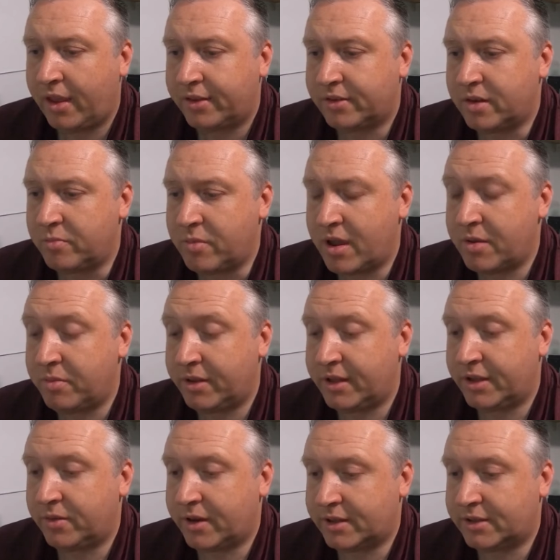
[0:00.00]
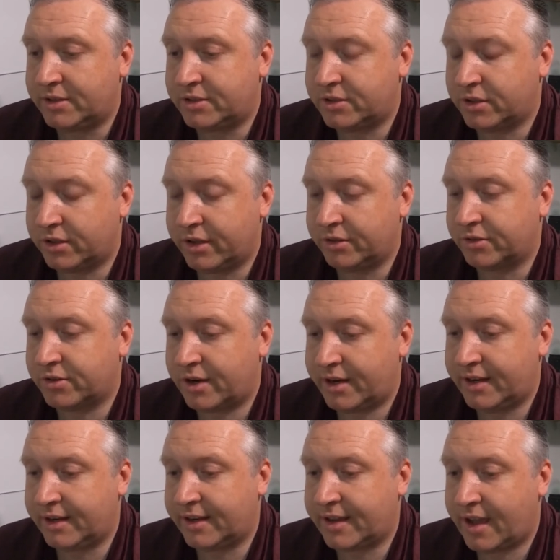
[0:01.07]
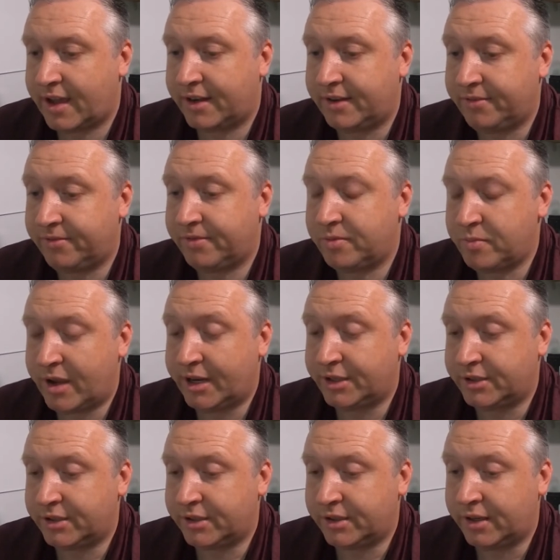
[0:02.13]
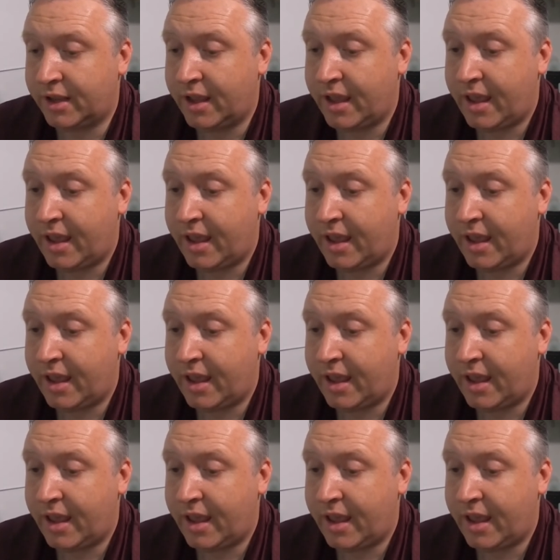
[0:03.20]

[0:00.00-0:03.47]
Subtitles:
So it may be that you actually store those credit card information